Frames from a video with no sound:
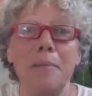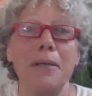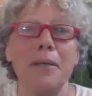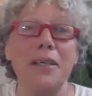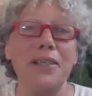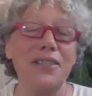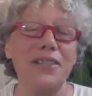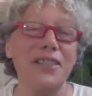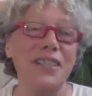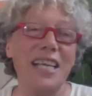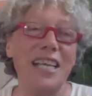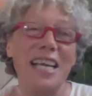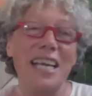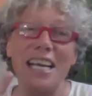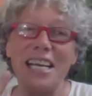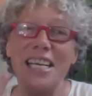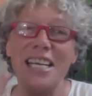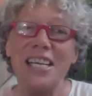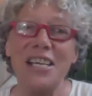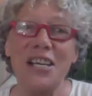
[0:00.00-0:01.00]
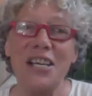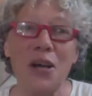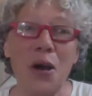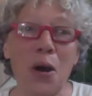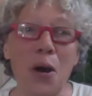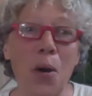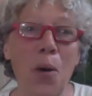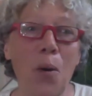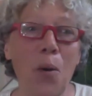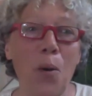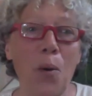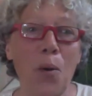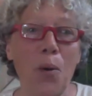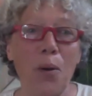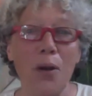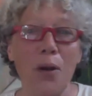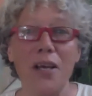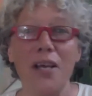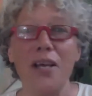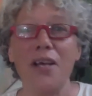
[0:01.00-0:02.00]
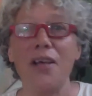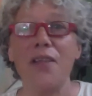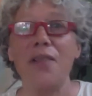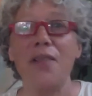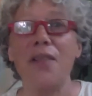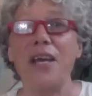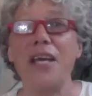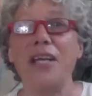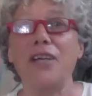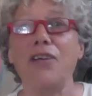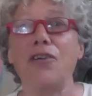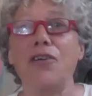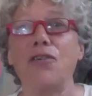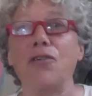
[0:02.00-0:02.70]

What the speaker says: because they know that